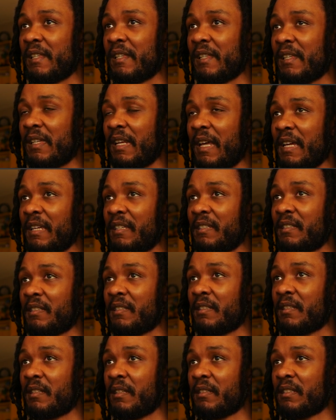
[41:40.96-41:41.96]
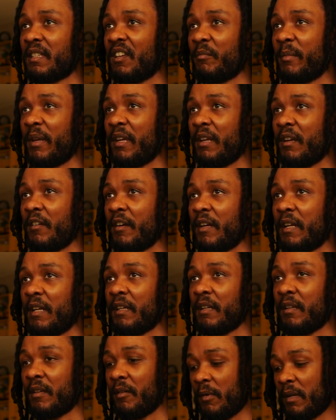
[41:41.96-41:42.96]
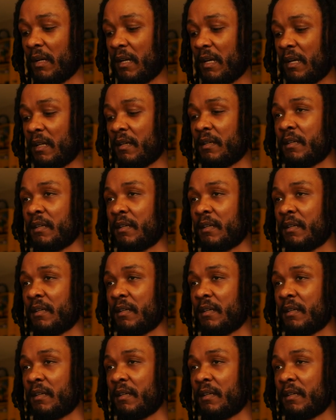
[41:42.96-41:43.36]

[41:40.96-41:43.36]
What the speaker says: Nice. Let's give him an earring. Why not?